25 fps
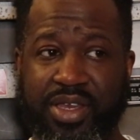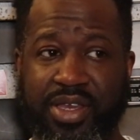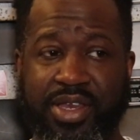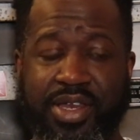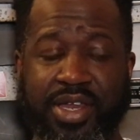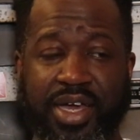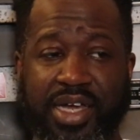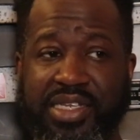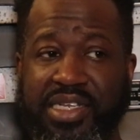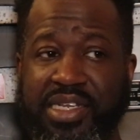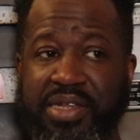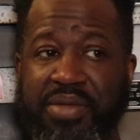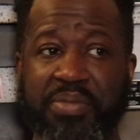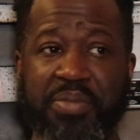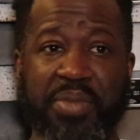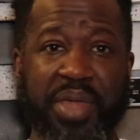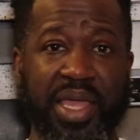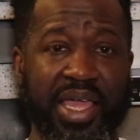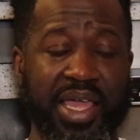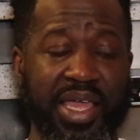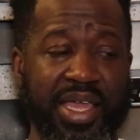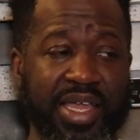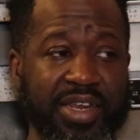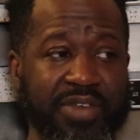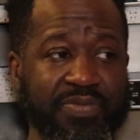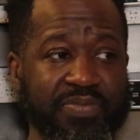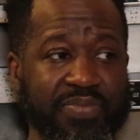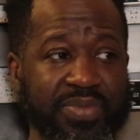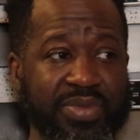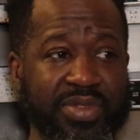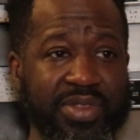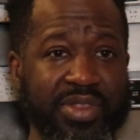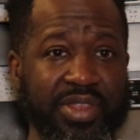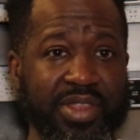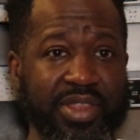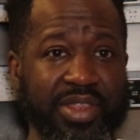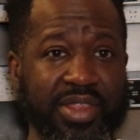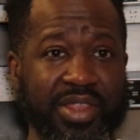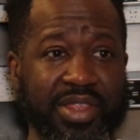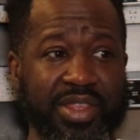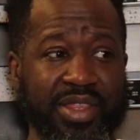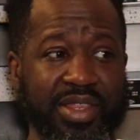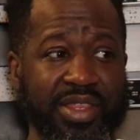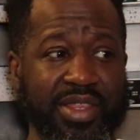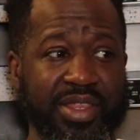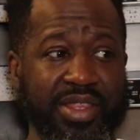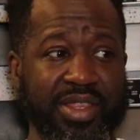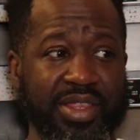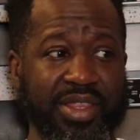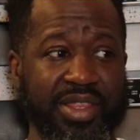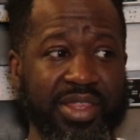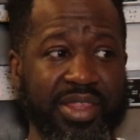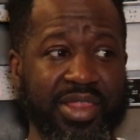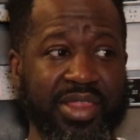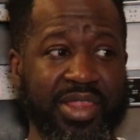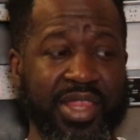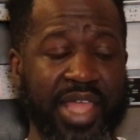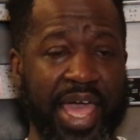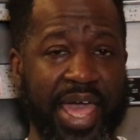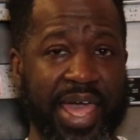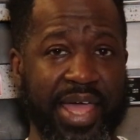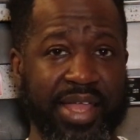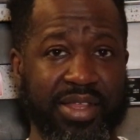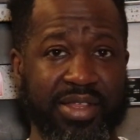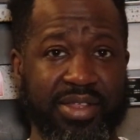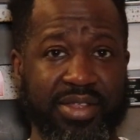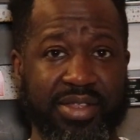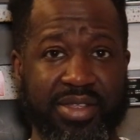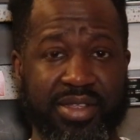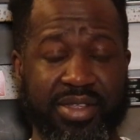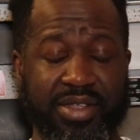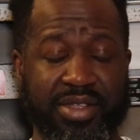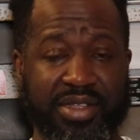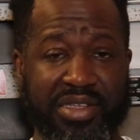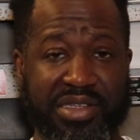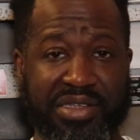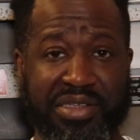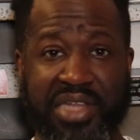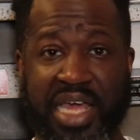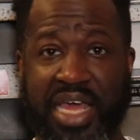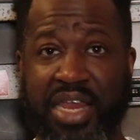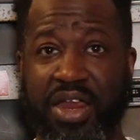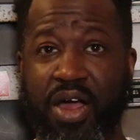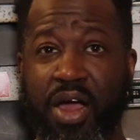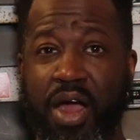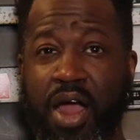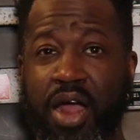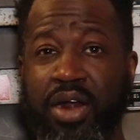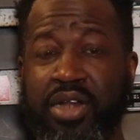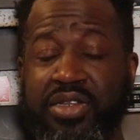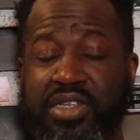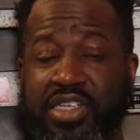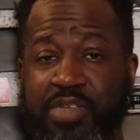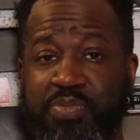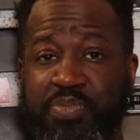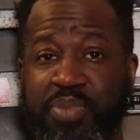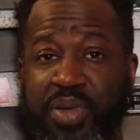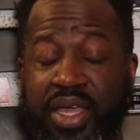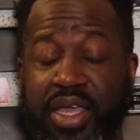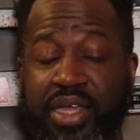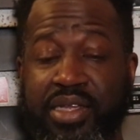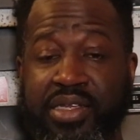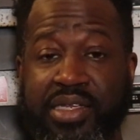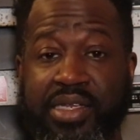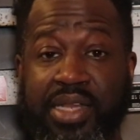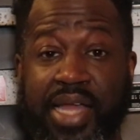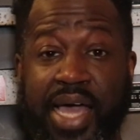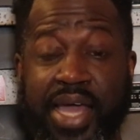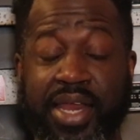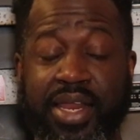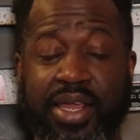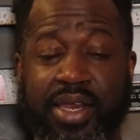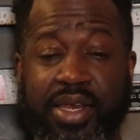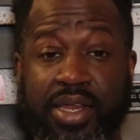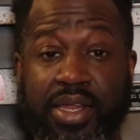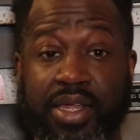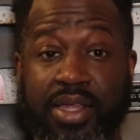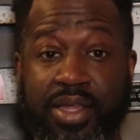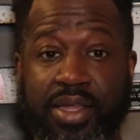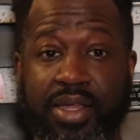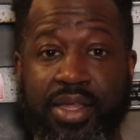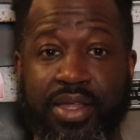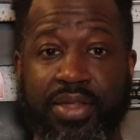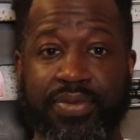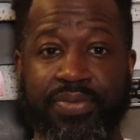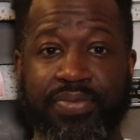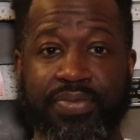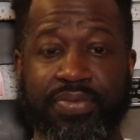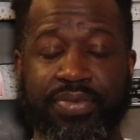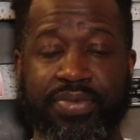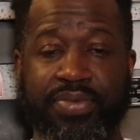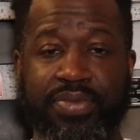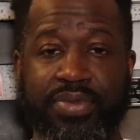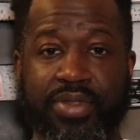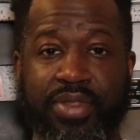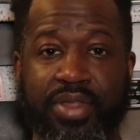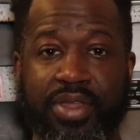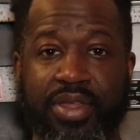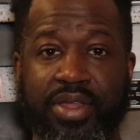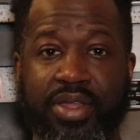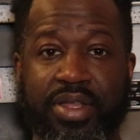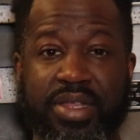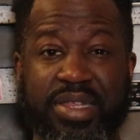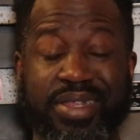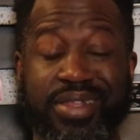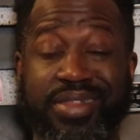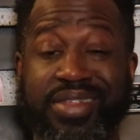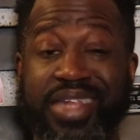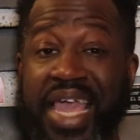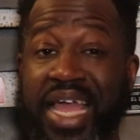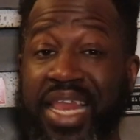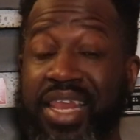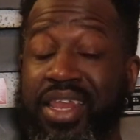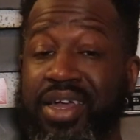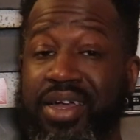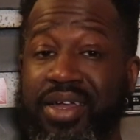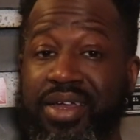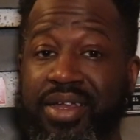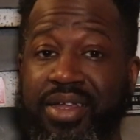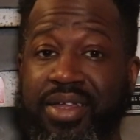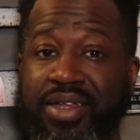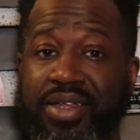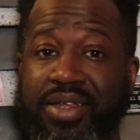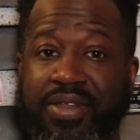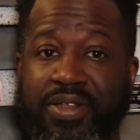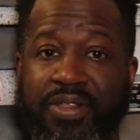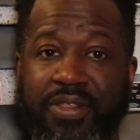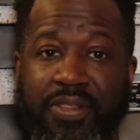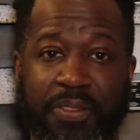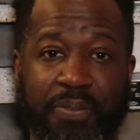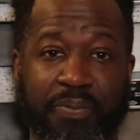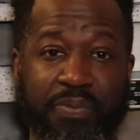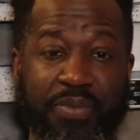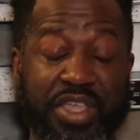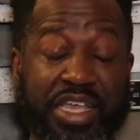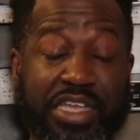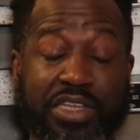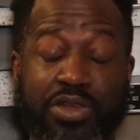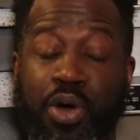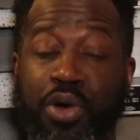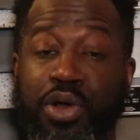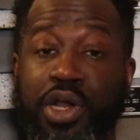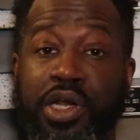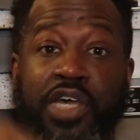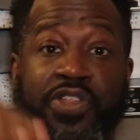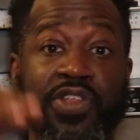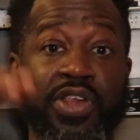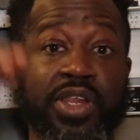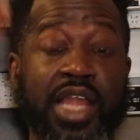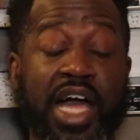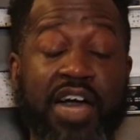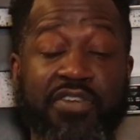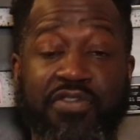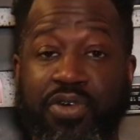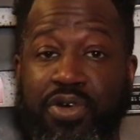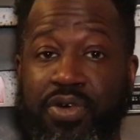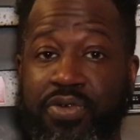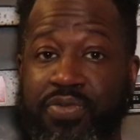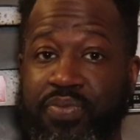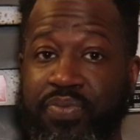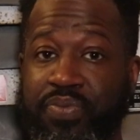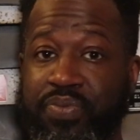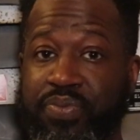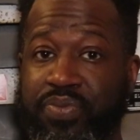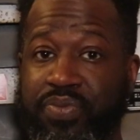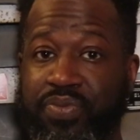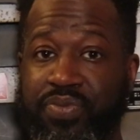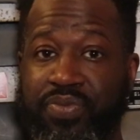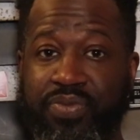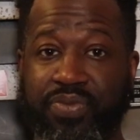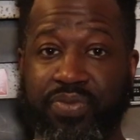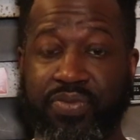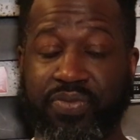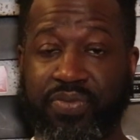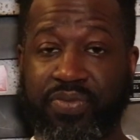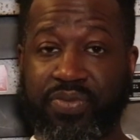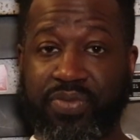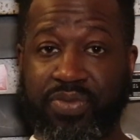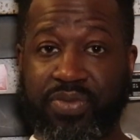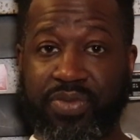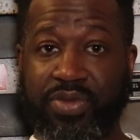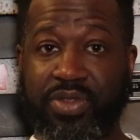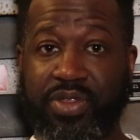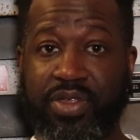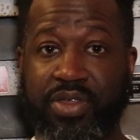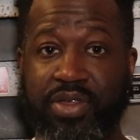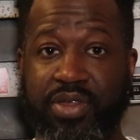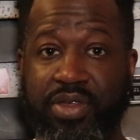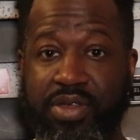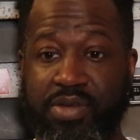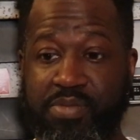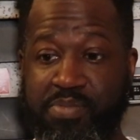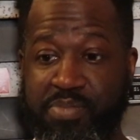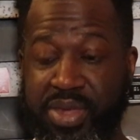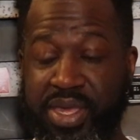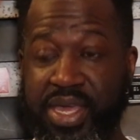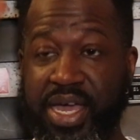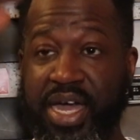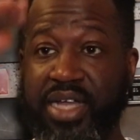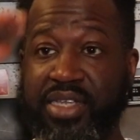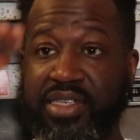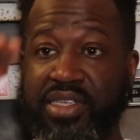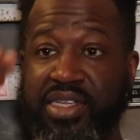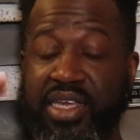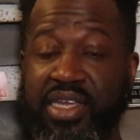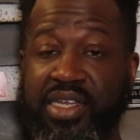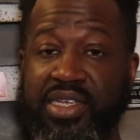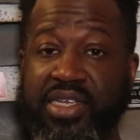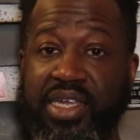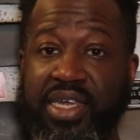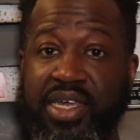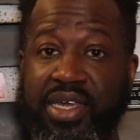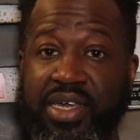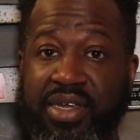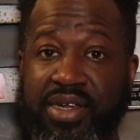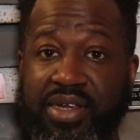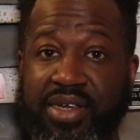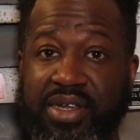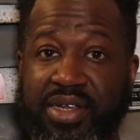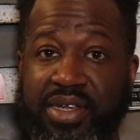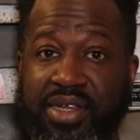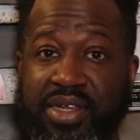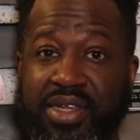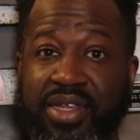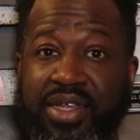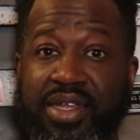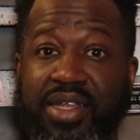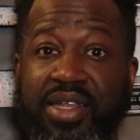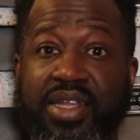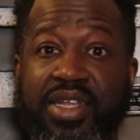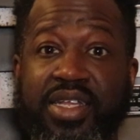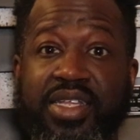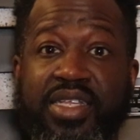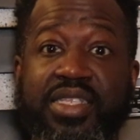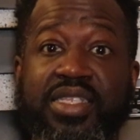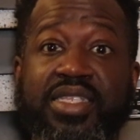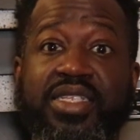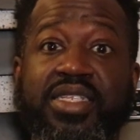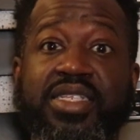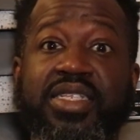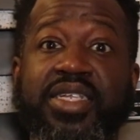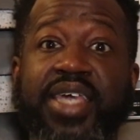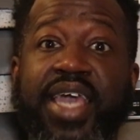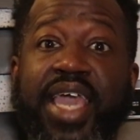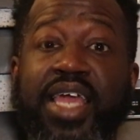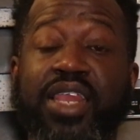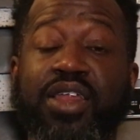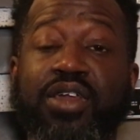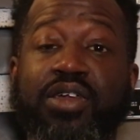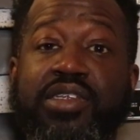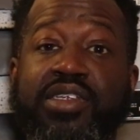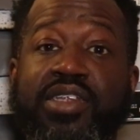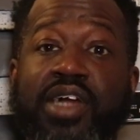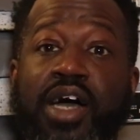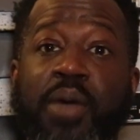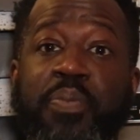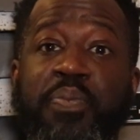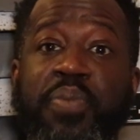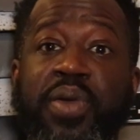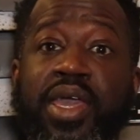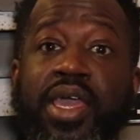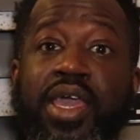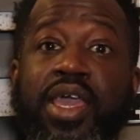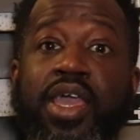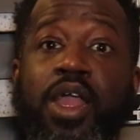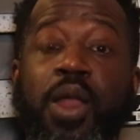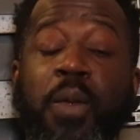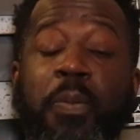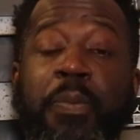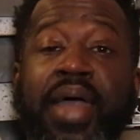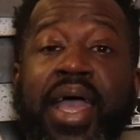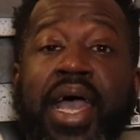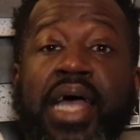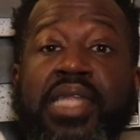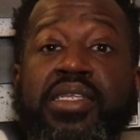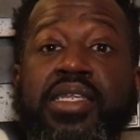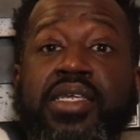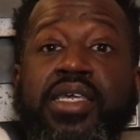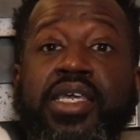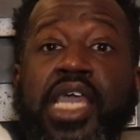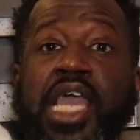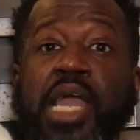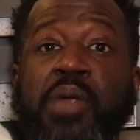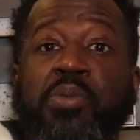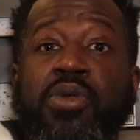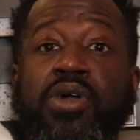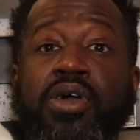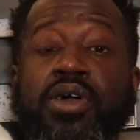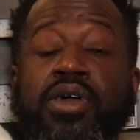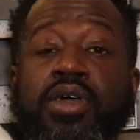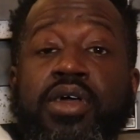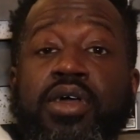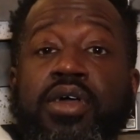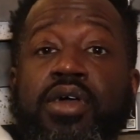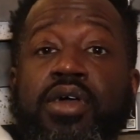doesn't mean that said artist is being slighted. Taylor is on another level. Beyonce's here, Taylor's up here, past the camera.